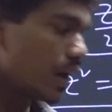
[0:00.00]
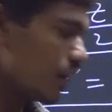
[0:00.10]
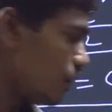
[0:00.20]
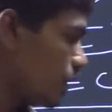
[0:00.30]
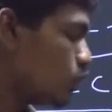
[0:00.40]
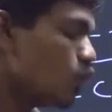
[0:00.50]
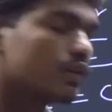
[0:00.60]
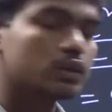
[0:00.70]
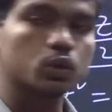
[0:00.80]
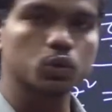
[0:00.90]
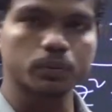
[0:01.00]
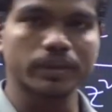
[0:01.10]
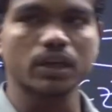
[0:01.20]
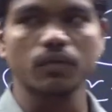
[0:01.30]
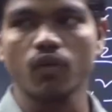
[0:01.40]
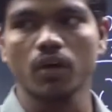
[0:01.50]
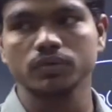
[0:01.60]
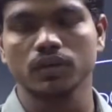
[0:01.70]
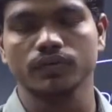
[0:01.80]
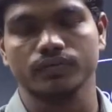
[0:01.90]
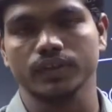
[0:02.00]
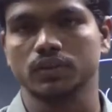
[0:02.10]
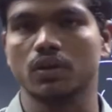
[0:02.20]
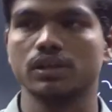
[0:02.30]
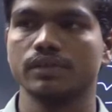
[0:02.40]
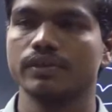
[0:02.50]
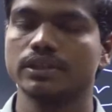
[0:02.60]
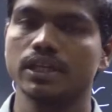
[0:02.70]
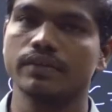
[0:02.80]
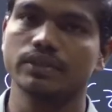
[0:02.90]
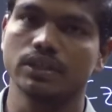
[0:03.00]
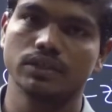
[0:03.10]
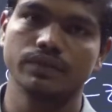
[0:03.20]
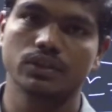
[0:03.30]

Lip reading: Now we'll go for two special forms of first order differential equations,